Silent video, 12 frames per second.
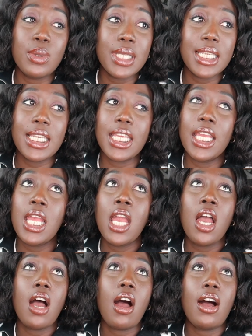really
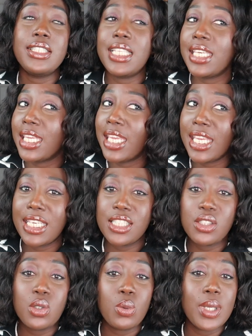uh,
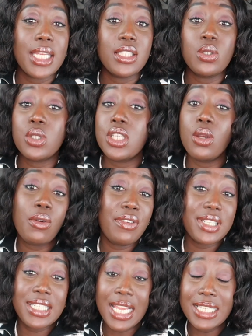dedicated to it. So she looked
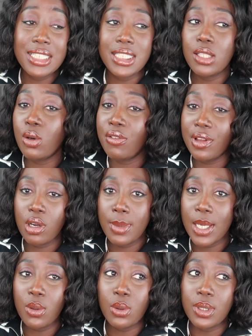fantastic. She looked
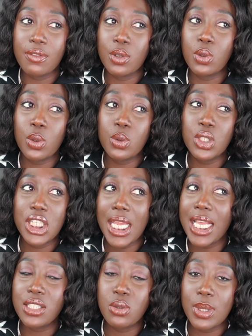phenomenal, even though she
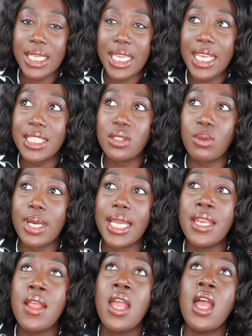has three kids,
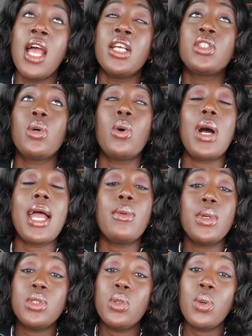right? So I
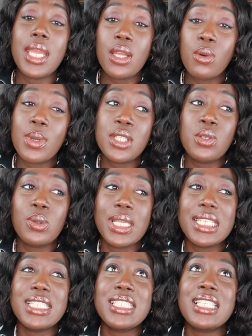want to encourage you
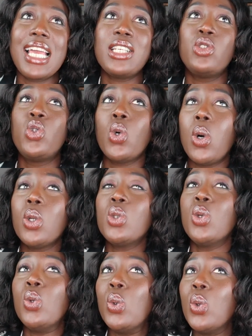ladies, like,
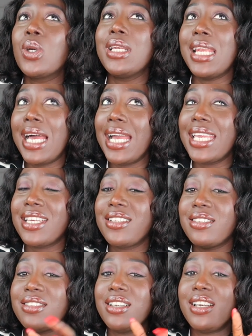don't look like
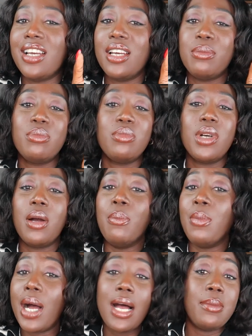a, a
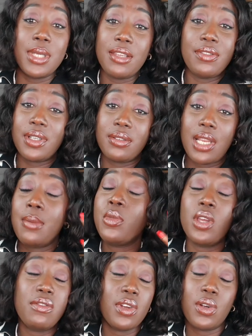mom even. I'm
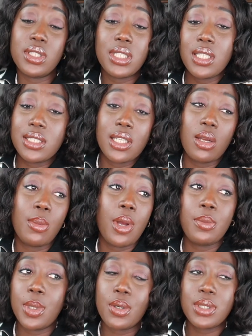not even going to say a single
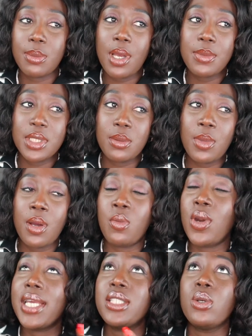mom because a mom is a
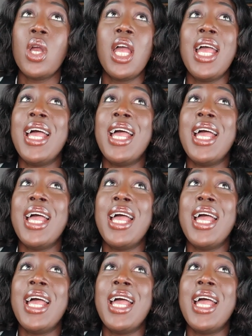mom, right? So